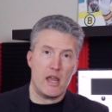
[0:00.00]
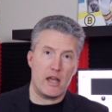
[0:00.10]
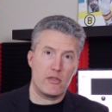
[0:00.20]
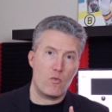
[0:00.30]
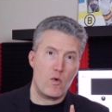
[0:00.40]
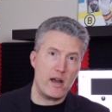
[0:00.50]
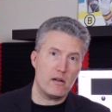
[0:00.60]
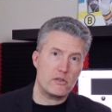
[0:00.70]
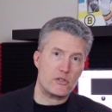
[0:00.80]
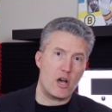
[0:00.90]
And the
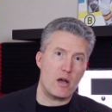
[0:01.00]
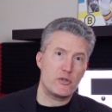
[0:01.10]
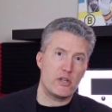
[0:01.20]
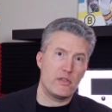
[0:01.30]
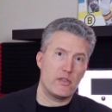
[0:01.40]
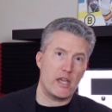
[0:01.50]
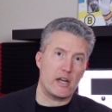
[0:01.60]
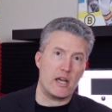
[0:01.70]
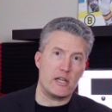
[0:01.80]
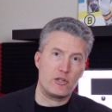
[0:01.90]
wireless option
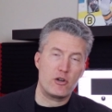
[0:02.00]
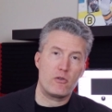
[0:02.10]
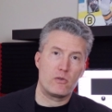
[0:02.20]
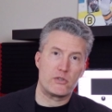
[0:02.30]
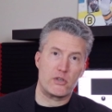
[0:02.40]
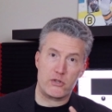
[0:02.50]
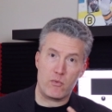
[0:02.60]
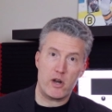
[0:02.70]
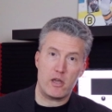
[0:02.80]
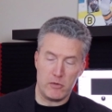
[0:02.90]
that I chose is
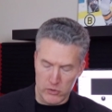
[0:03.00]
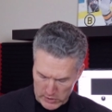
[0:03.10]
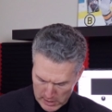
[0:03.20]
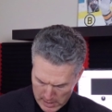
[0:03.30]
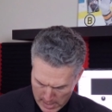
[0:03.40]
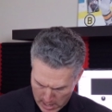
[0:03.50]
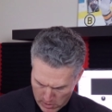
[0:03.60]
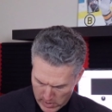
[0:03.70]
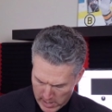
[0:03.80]
the one I'm using now,